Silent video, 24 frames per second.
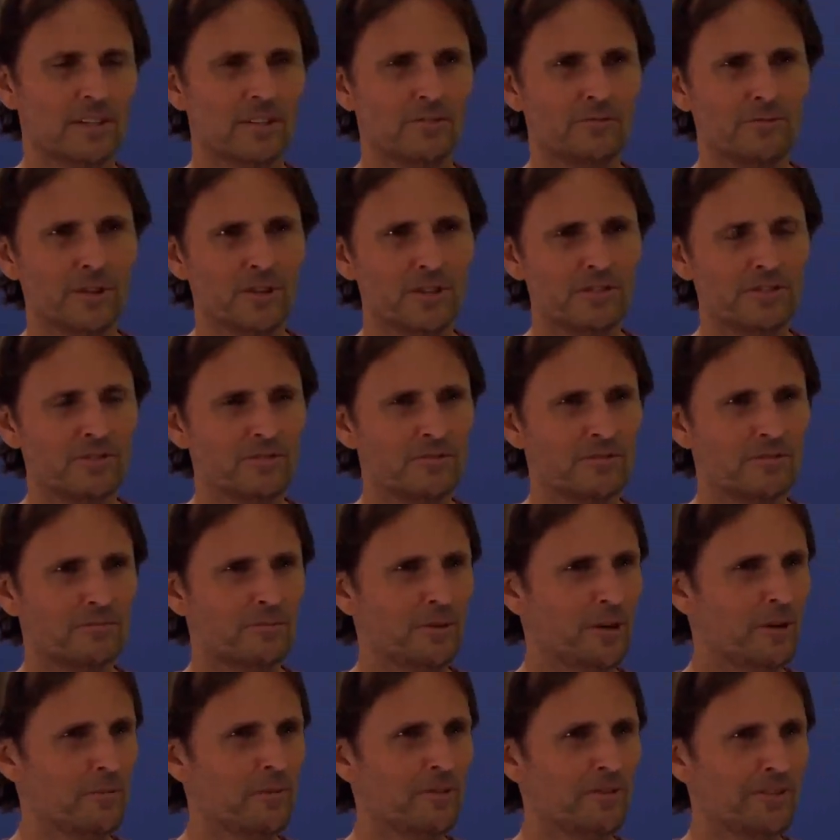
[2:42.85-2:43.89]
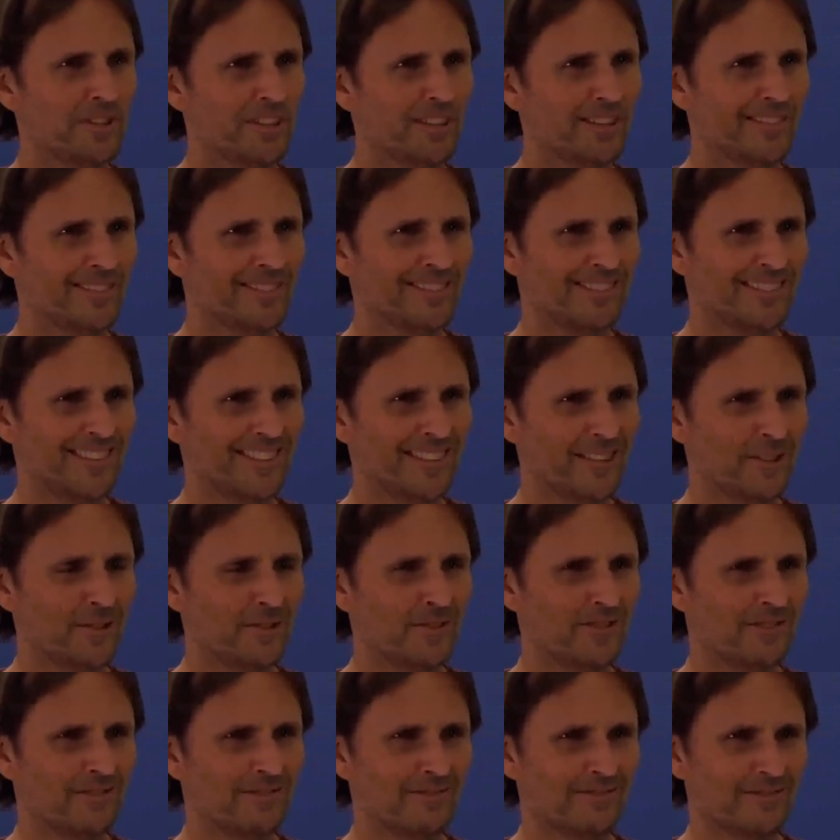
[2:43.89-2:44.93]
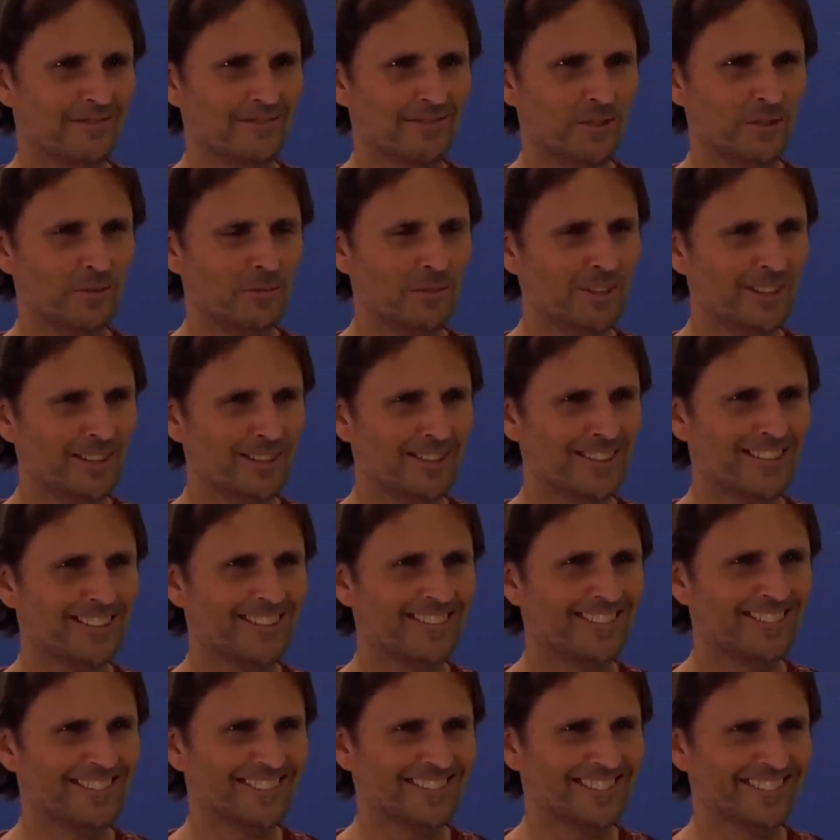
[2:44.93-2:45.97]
The first primary thing is humility.